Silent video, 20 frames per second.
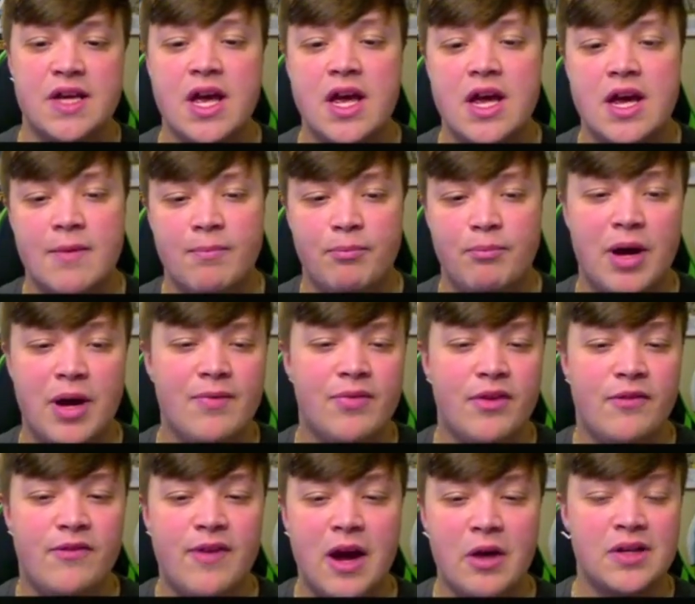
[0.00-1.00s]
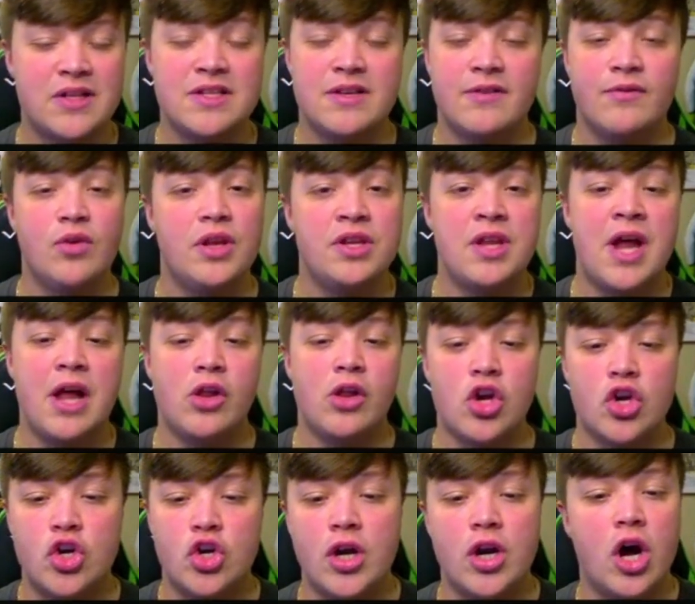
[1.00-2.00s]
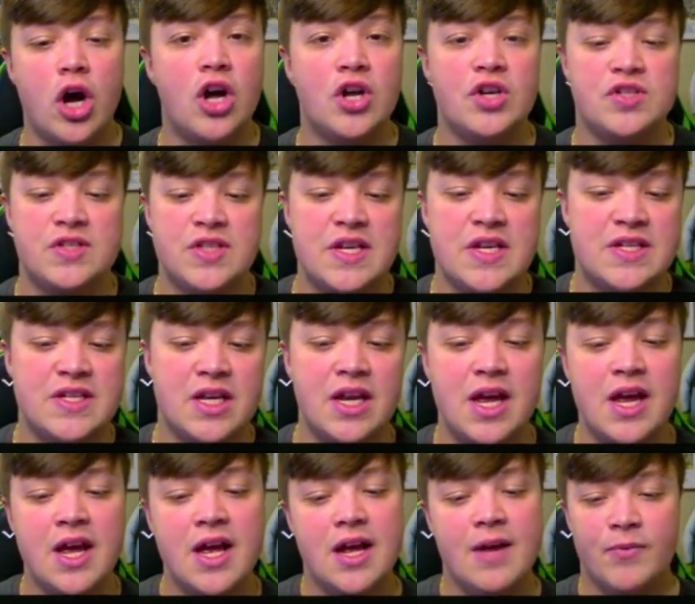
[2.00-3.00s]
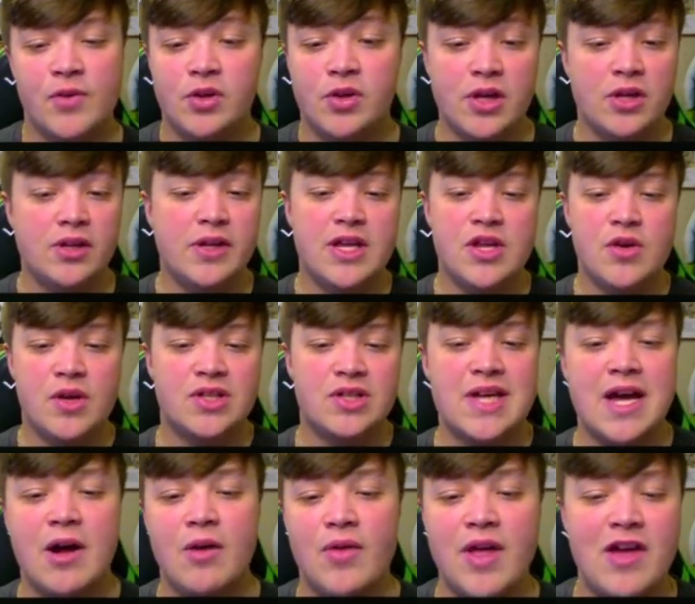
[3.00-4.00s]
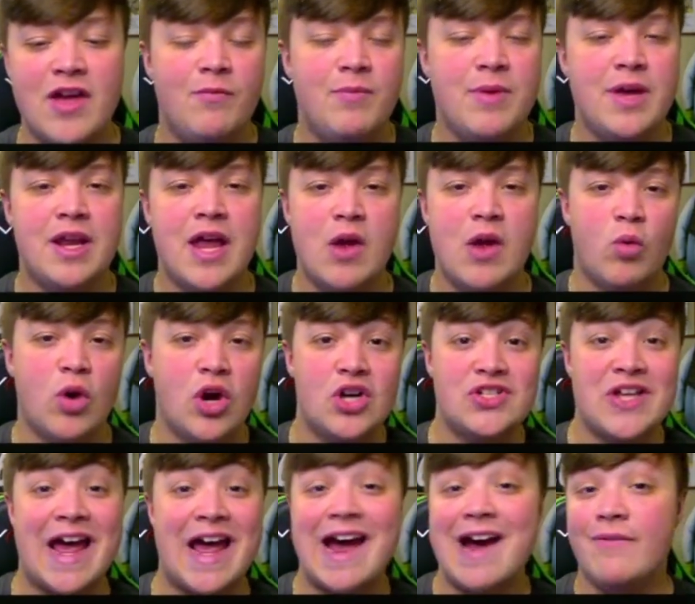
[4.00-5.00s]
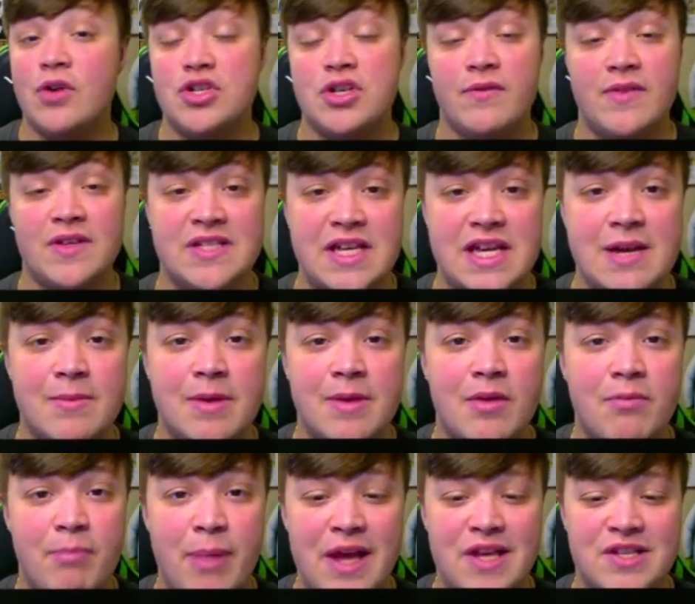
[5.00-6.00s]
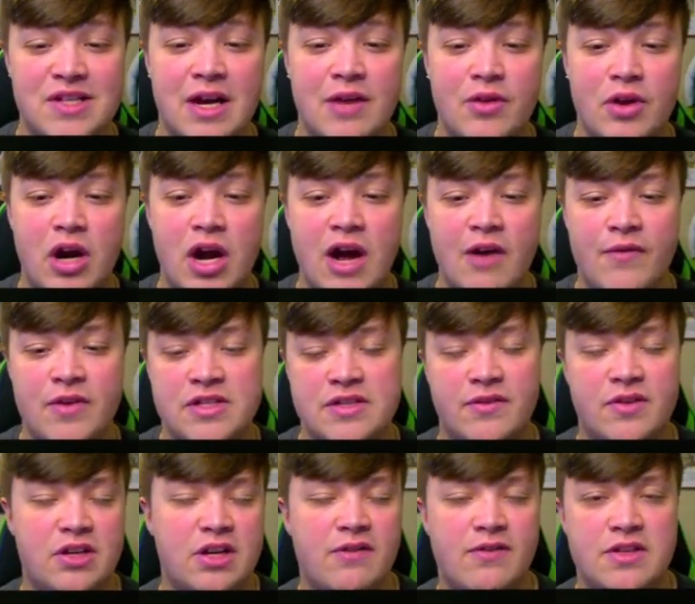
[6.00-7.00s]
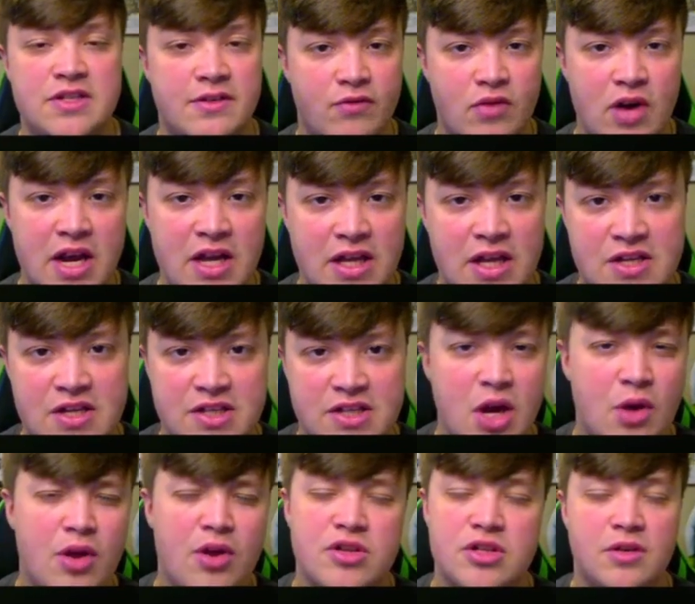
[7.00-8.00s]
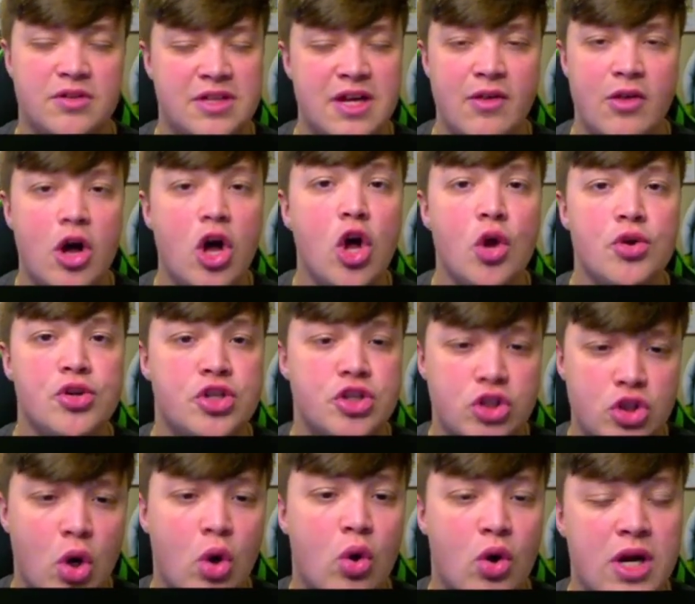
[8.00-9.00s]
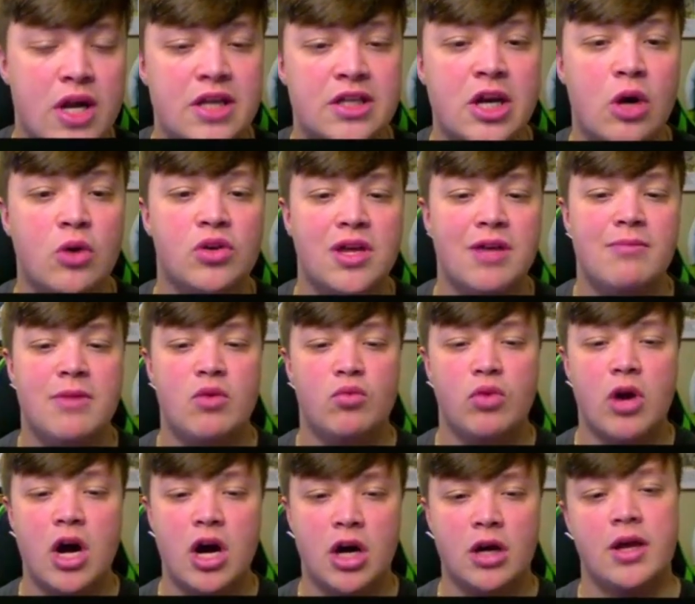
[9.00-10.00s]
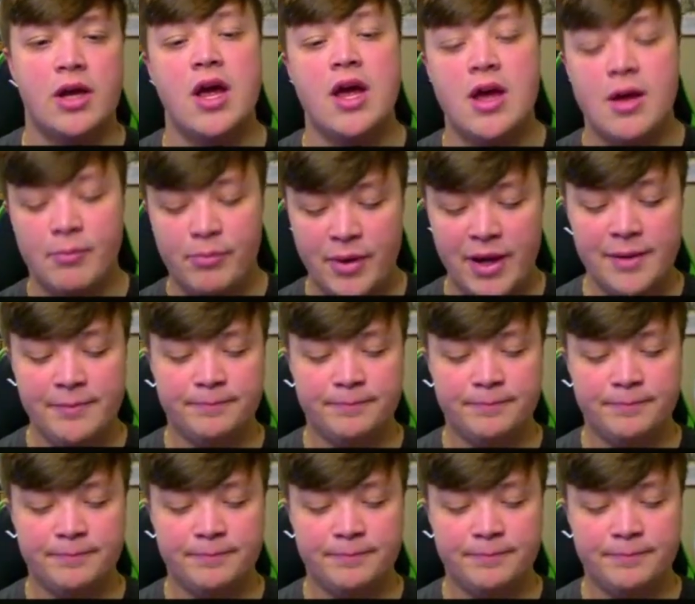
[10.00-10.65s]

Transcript: But the Falcons have really not looked good all season. Clearly, you can tell they've been a worse average of a team based on their offensive and defensive rankings. Though those don't tell the whole story, don't get me wrong. But